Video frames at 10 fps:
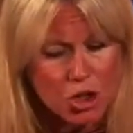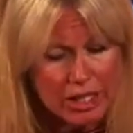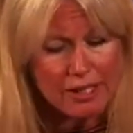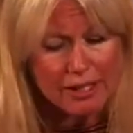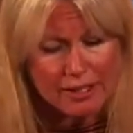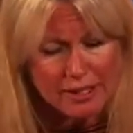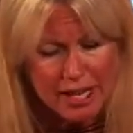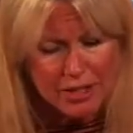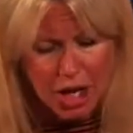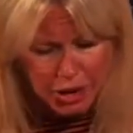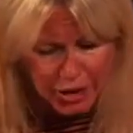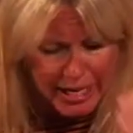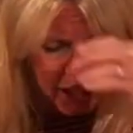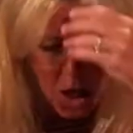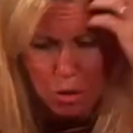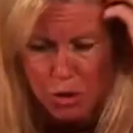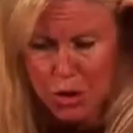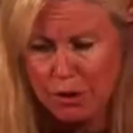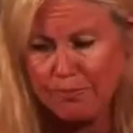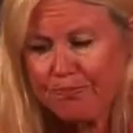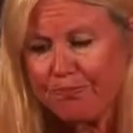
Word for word: Jesus is our great coach.